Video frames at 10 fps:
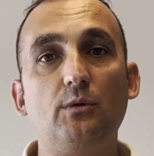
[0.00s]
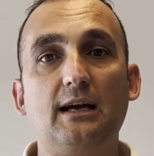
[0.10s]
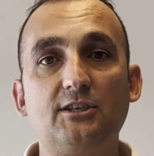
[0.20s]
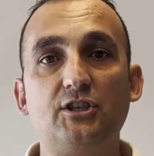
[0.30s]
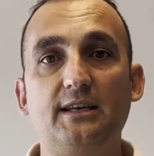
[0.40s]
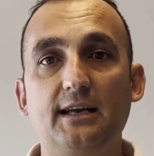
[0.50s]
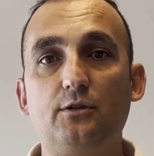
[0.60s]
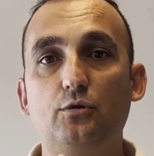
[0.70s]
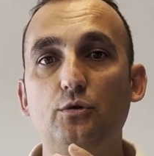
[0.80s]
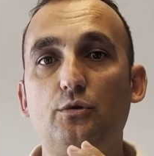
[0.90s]
will actually
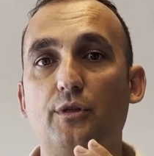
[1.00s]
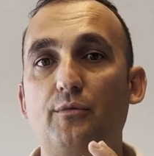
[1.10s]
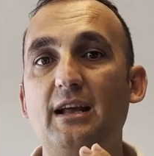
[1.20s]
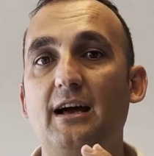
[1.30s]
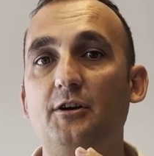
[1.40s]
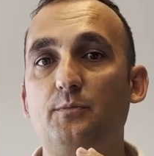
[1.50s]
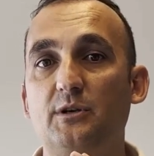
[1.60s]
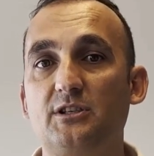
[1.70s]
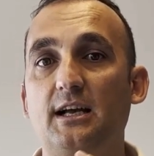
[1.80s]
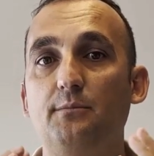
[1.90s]
get 200 to
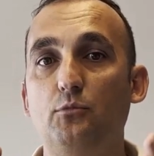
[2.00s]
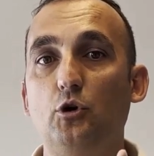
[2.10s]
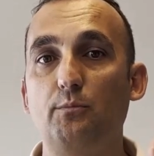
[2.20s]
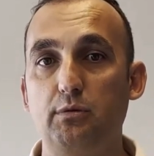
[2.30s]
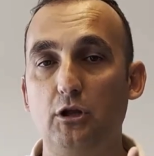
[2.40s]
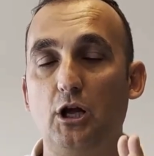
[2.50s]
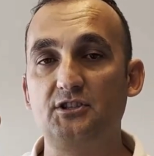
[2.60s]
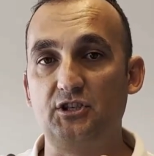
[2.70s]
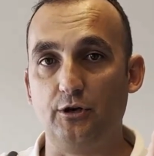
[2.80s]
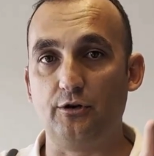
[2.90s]
300% more
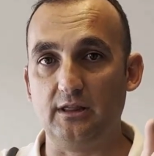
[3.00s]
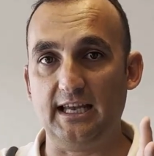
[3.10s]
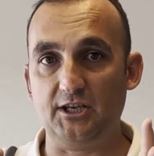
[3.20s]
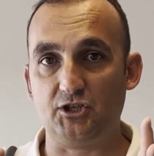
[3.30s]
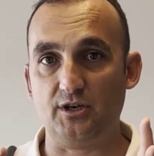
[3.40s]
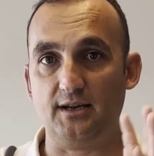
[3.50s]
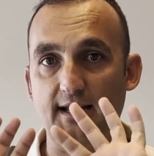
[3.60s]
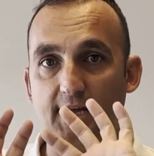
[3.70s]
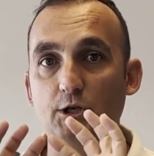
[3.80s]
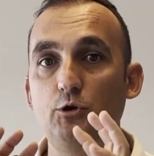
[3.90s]
blood circulation
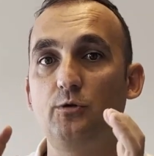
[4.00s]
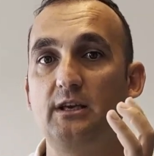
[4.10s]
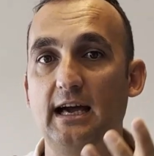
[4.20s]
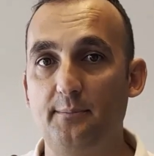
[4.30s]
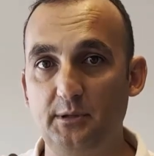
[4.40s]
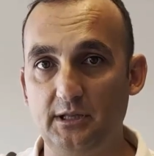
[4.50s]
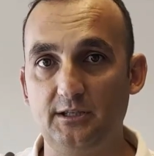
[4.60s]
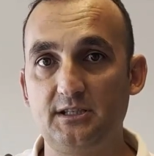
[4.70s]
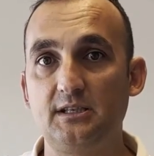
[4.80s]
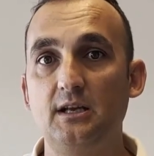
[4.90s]
and new
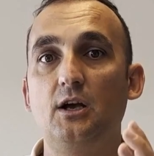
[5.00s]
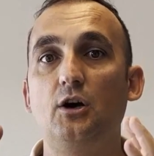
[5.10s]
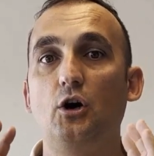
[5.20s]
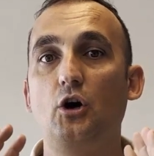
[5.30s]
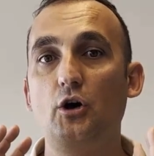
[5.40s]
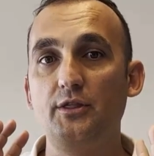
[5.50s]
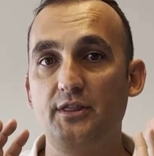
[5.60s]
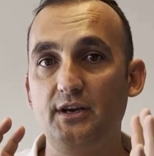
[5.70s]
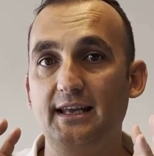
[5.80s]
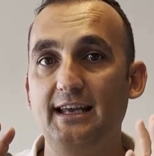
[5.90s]
capillaries on
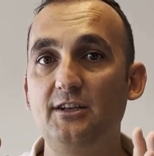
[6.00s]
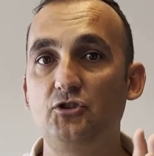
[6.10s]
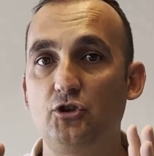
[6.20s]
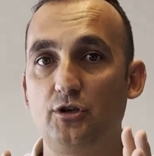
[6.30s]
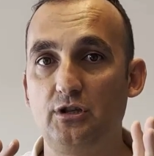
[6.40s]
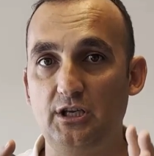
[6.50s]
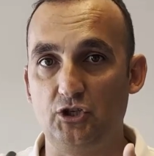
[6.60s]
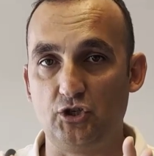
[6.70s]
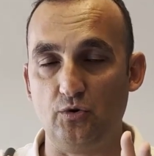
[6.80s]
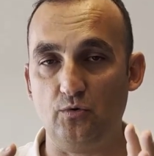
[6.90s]
the injured
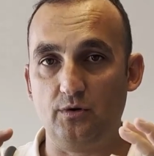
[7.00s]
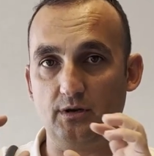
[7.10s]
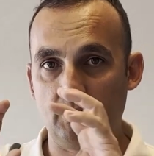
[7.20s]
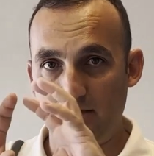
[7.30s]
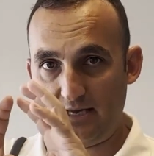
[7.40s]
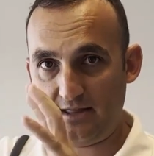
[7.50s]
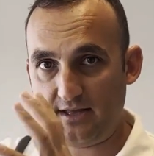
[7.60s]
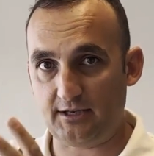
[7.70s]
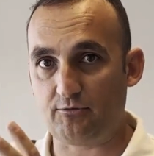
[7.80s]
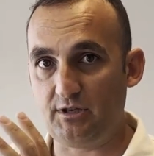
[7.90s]
tissue in
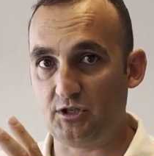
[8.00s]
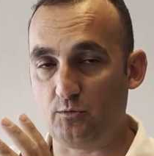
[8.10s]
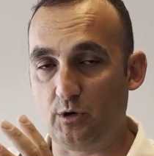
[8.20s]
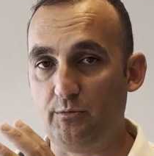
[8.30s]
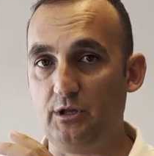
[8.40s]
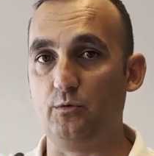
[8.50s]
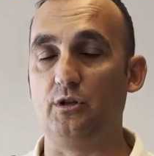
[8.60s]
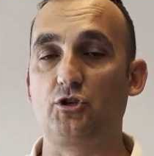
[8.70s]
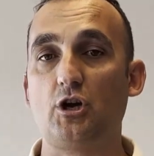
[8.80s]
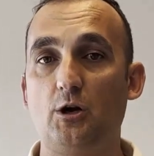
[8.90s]
that region where we do
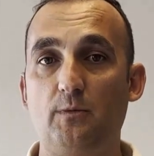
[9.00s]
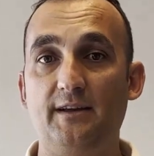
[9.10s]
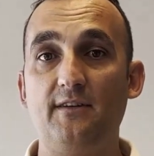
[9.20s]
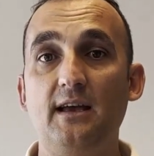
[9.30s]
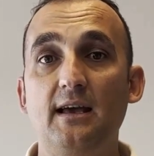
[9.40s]
the shockwave.